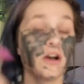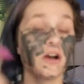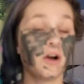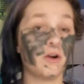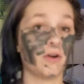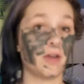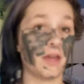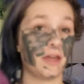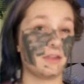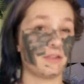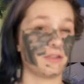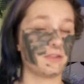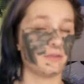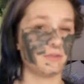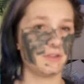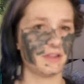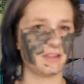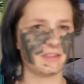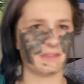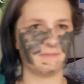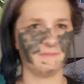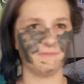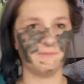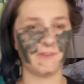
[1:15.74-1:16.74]
Okay, so it
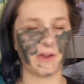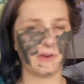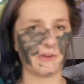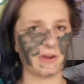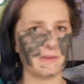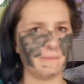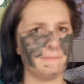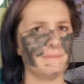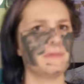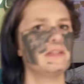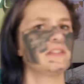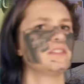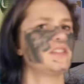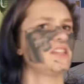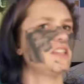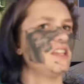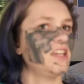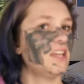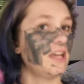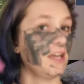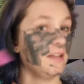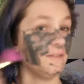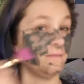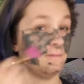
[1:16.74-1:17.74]
is very
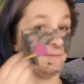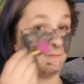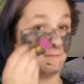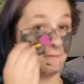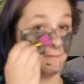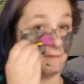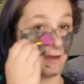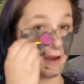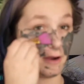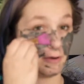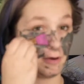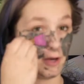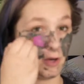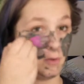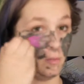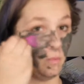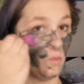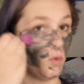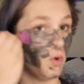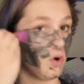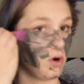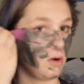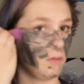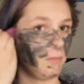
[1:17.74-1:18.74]
minty and very
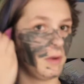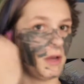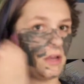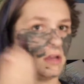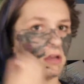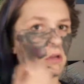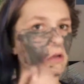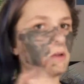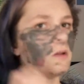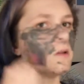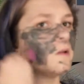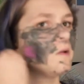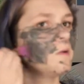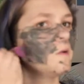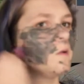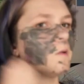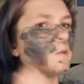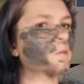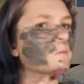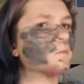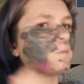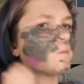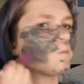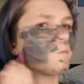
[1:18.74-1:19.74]
warming.
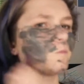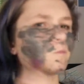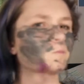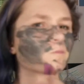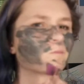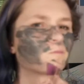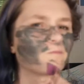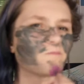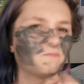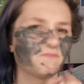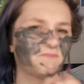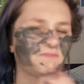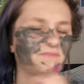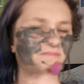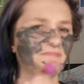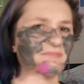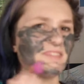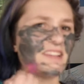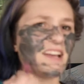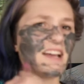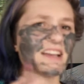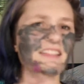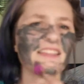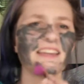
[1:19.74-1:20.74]

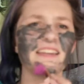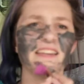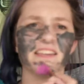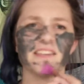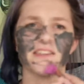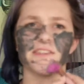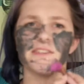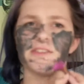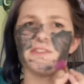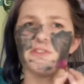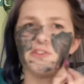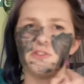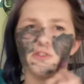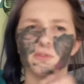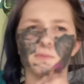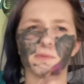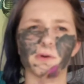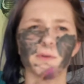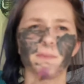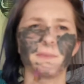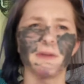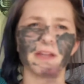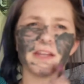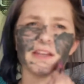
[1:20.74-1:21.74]
Not like super
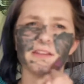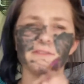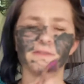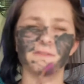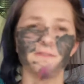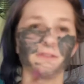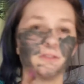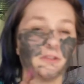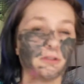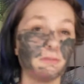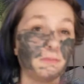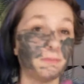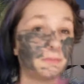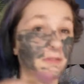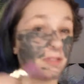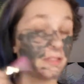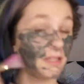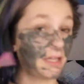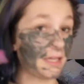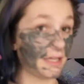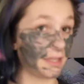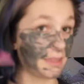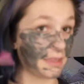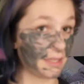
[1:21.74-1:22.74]
painful, but
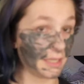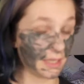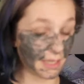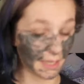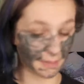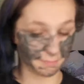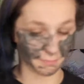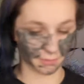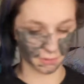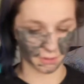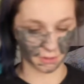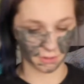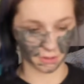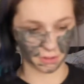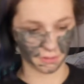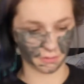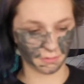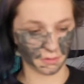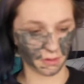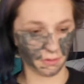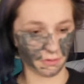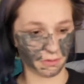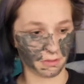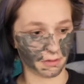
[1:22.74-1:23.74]
I think I put it too
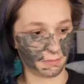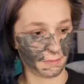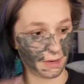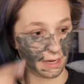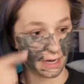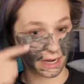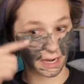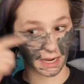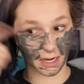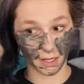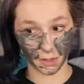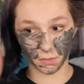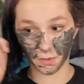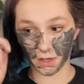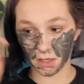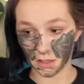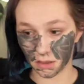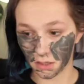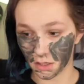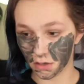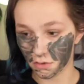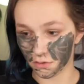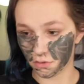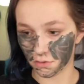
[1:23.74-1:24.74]
close to my eye right
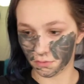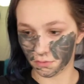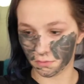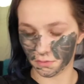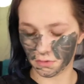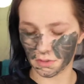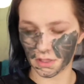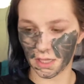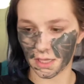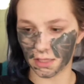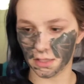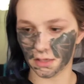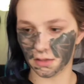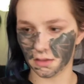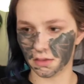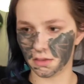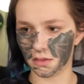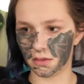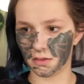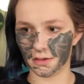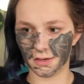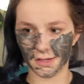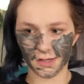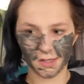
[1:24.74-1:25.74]
there, so that
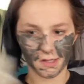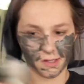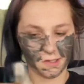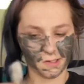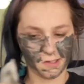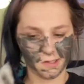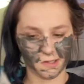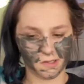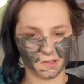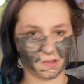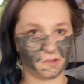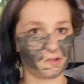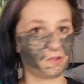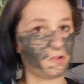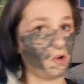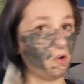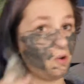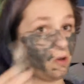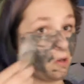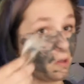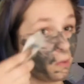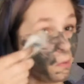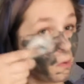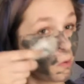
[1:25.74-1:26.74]
is
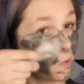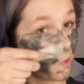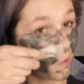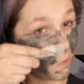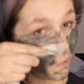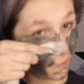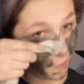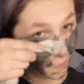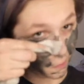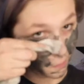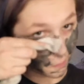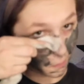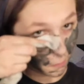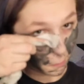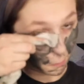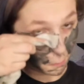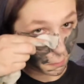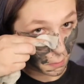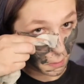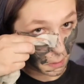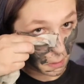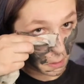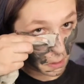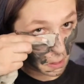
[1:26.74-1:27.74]
starting to hurt a little
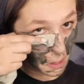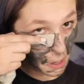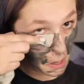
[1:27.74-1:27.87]
bit.